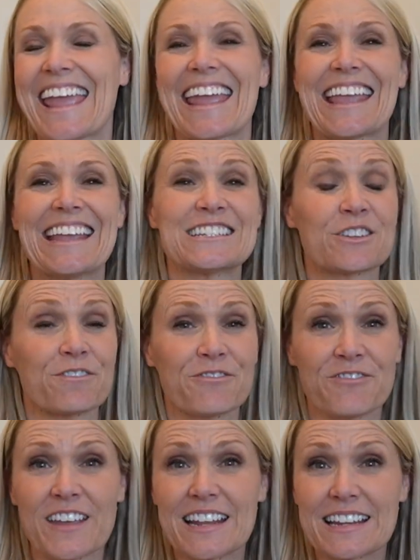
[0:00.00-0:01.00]
He
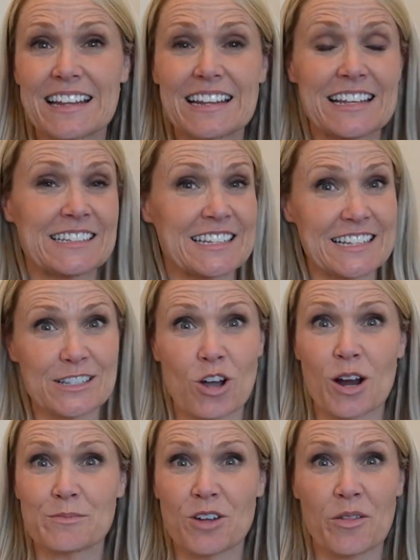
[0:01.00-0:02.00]
defeated, he
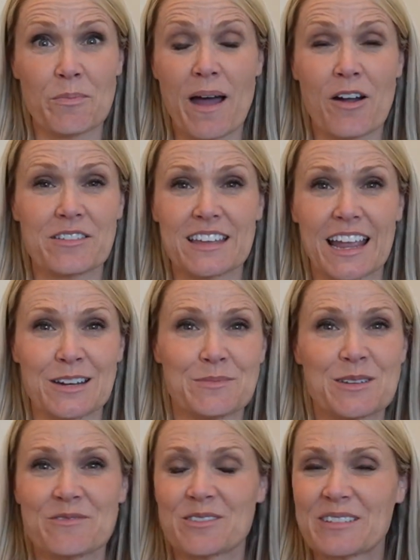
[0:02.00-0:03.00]
disarmed all the power of the
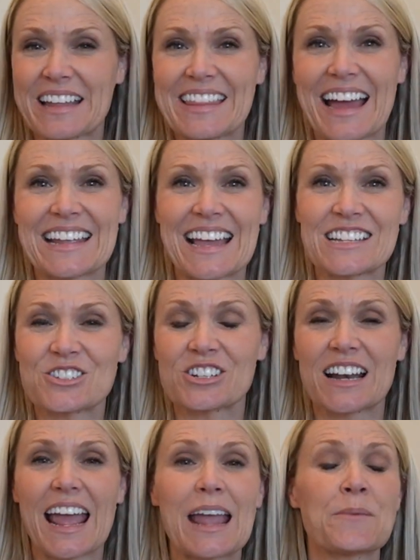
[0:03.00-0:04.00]
enemy. We read that
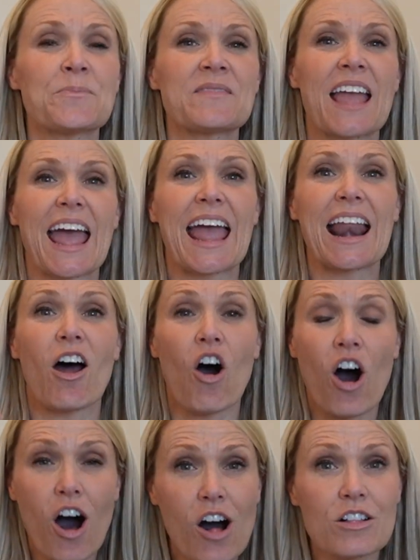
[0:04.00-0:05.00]
yesterday. And
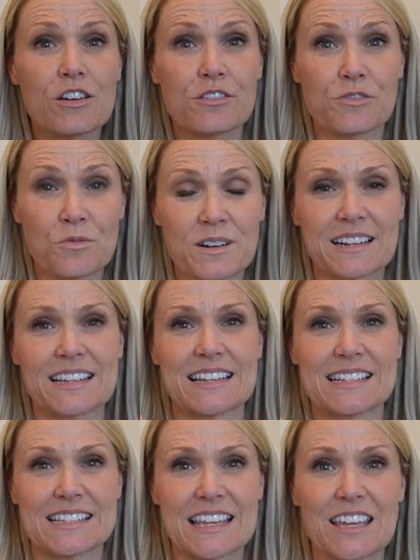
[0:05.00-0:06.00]
all authority
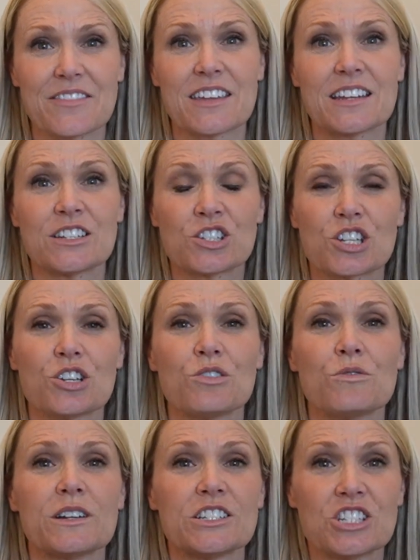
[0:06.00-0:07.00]
is given
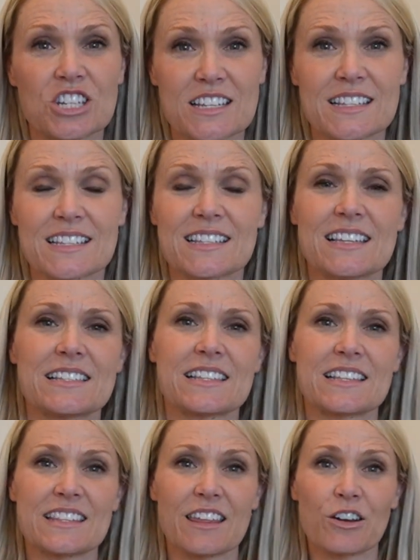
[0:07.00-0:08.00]
to Jesus. He
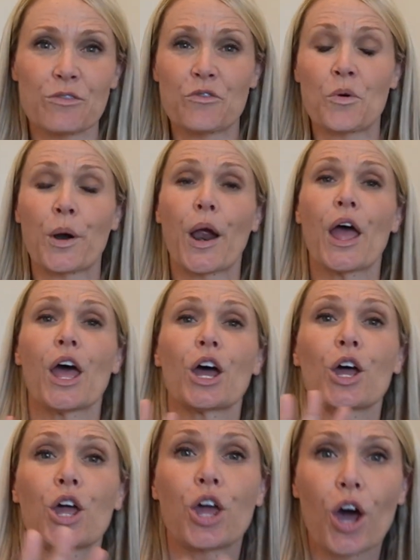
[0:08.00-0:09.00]
says, therefore,
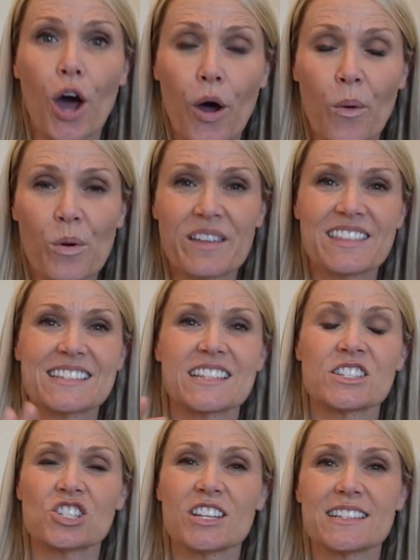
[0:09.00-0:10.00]
go. This
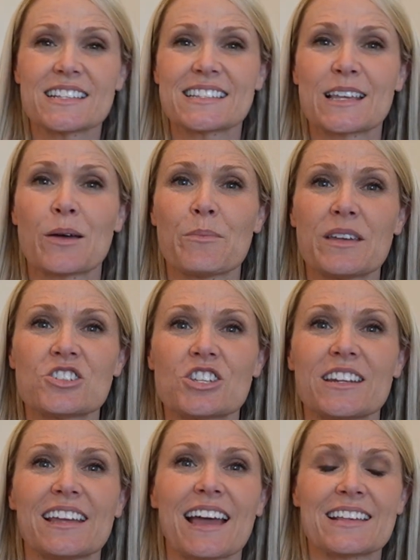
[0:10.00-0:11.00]
is Jesus
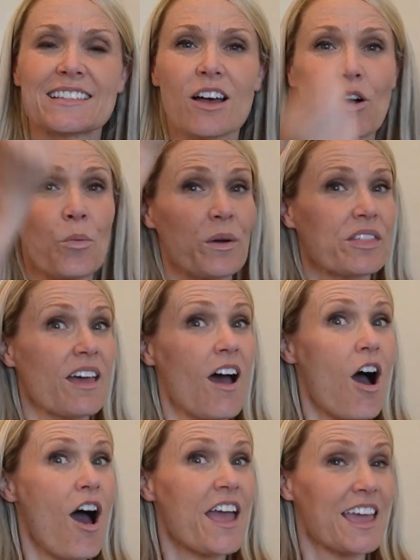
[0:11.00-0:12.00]
commissioning us with
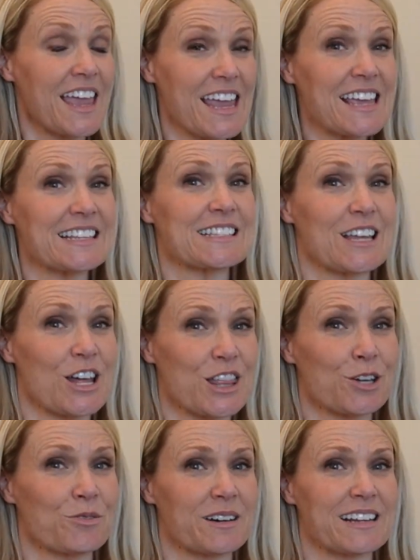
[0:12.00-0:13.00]
his
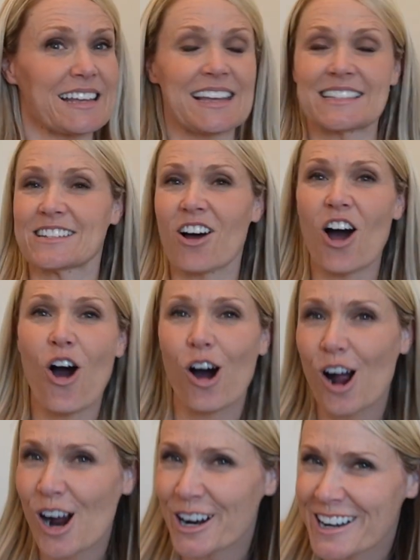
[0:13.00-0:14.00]
authority. It's not
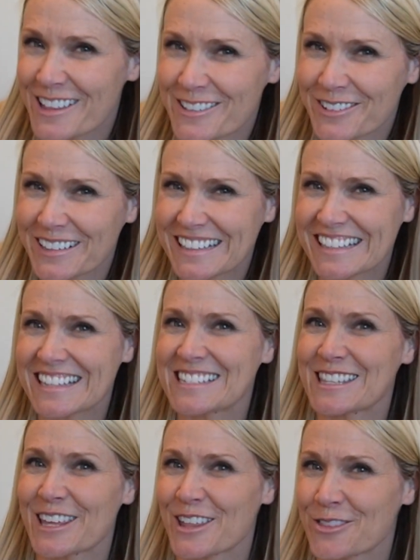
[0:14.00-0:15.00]
our authority,
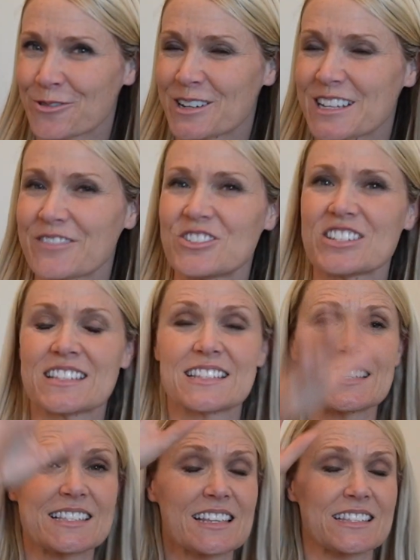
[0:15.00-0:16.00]
it's the authority of Jesus.
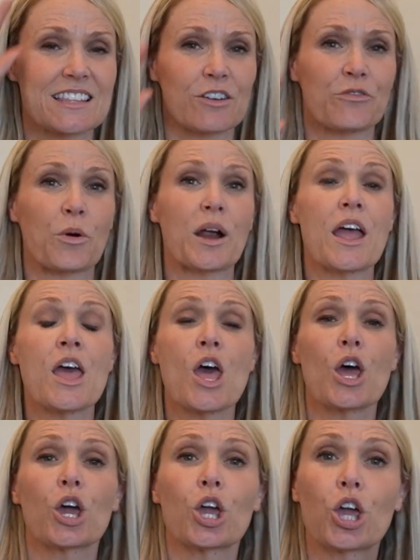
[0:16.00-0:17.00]
He says, therefore,
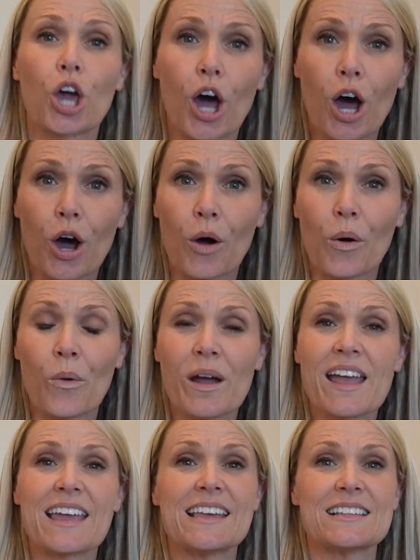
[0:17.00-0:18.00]

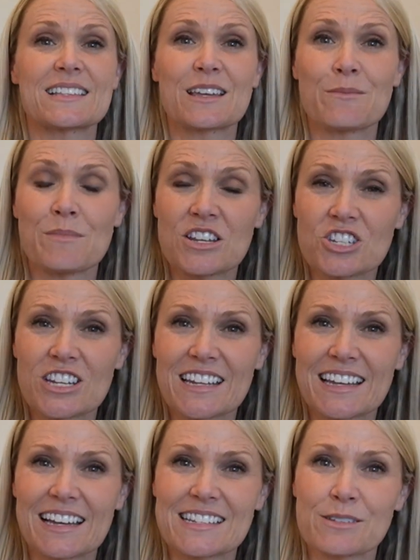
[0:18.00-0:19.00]
go. He's
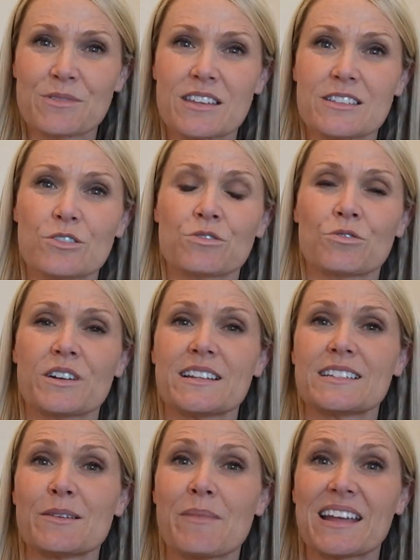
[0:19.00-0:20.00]
commissioning us with his authority
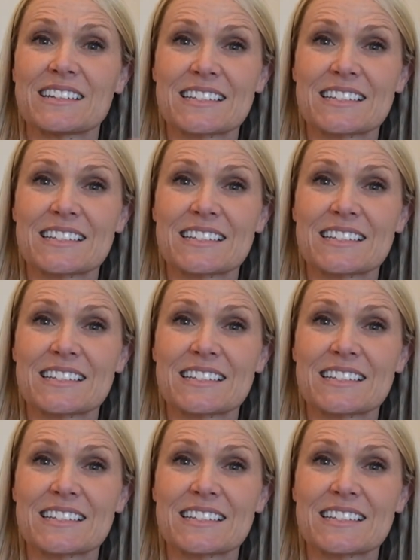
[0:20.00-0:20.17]
to make